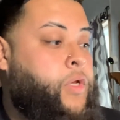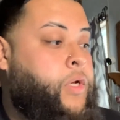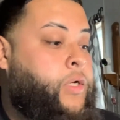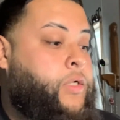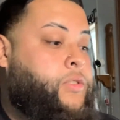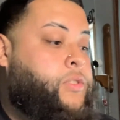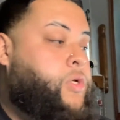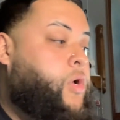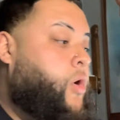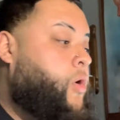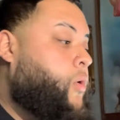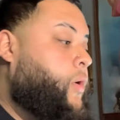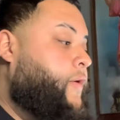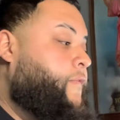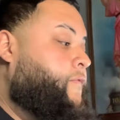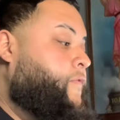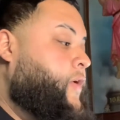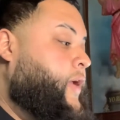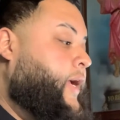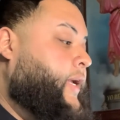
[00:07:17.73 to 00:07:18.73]
So,
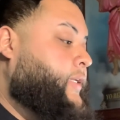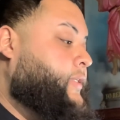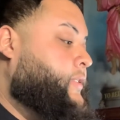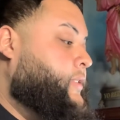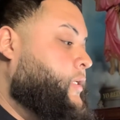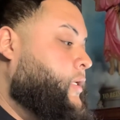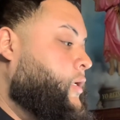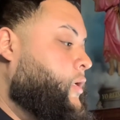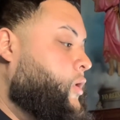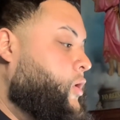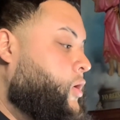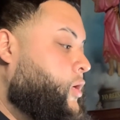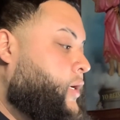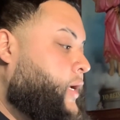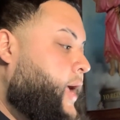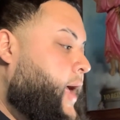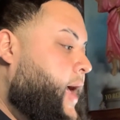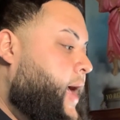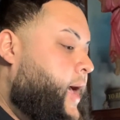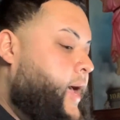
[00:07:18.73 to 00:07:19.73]
if you guys
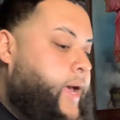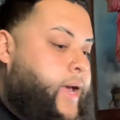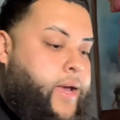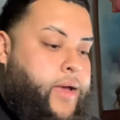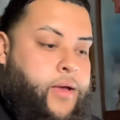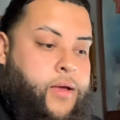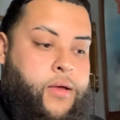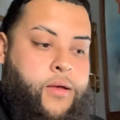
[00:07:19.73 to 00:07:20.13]
look at